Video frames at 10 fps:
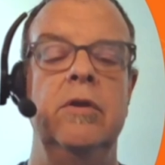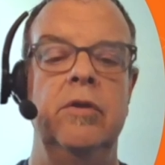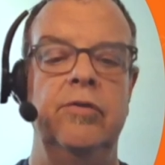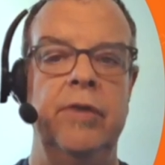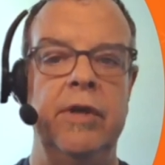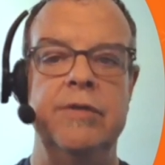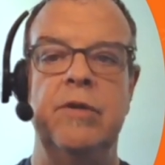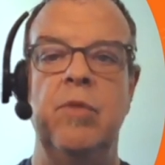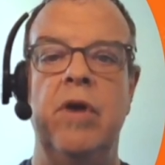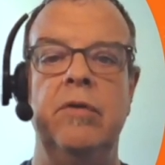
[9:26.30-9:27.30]
So here's
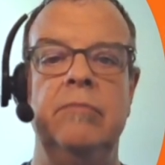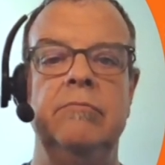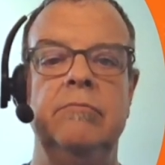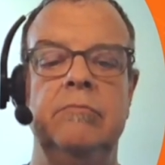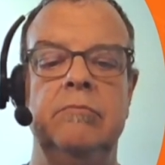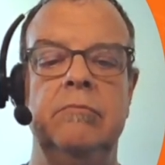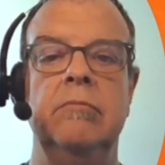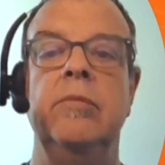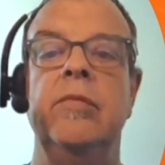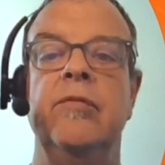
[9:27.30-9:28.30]
our model.
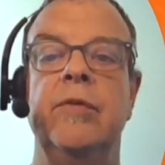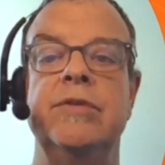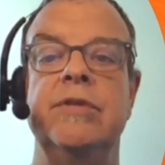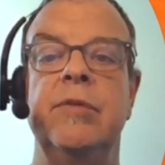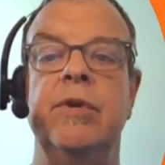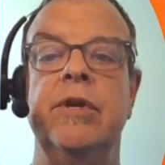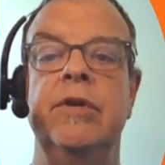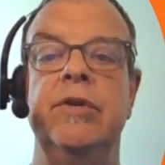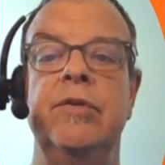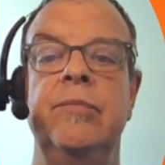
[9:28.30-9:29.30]
The first thing we're going to
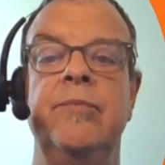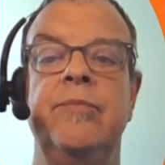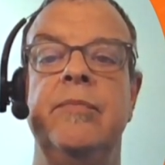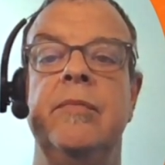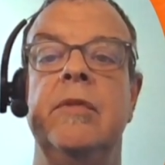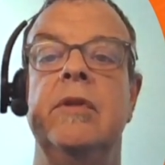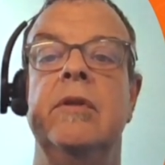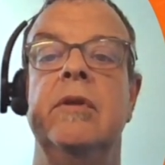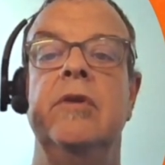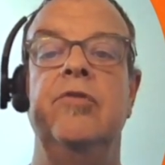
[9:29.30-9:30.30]
do
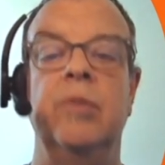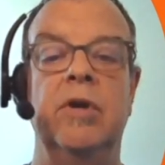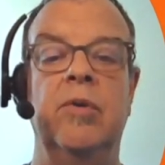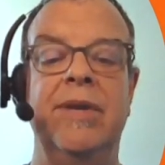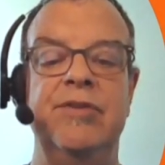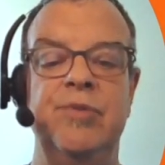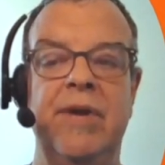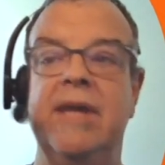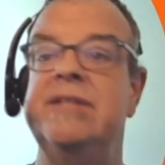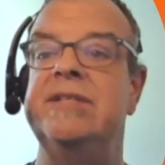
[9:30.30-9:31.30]
is we're going to
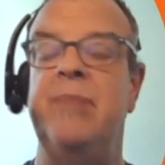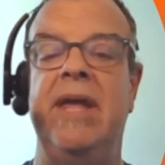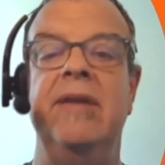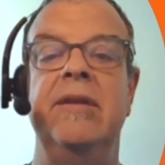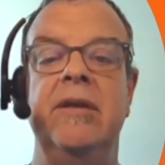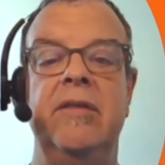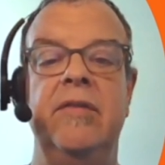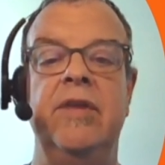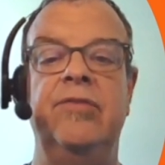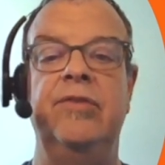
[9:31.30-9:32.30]
expand
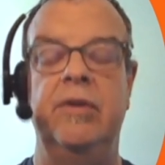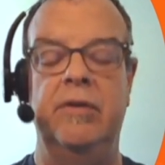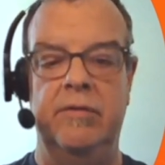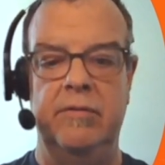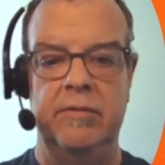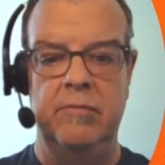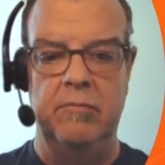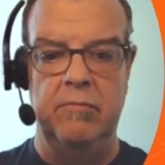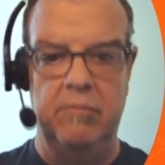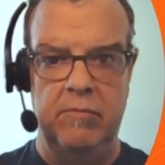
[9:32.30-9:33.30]
this
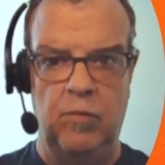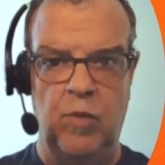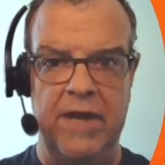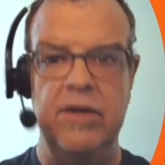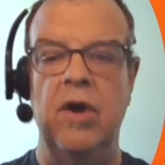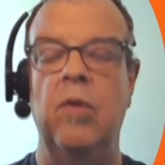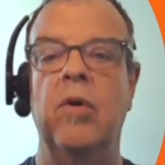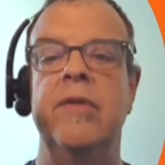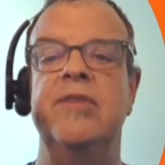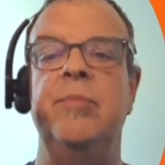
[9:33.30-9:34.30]
window
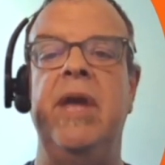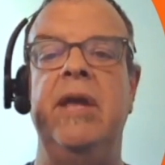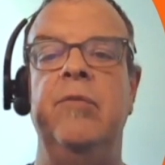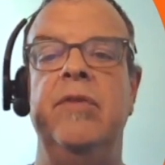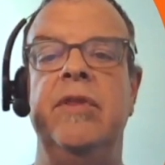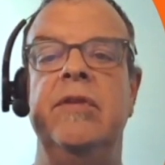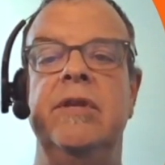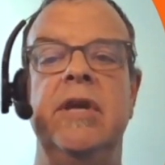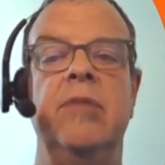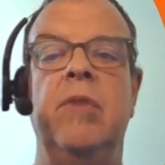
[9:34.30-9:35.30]
or this pane within the
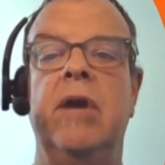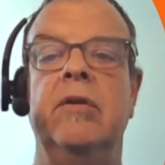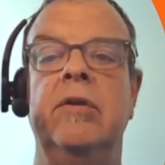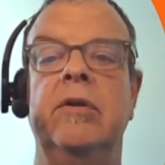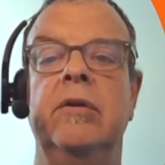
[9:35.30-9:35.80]
data modeler.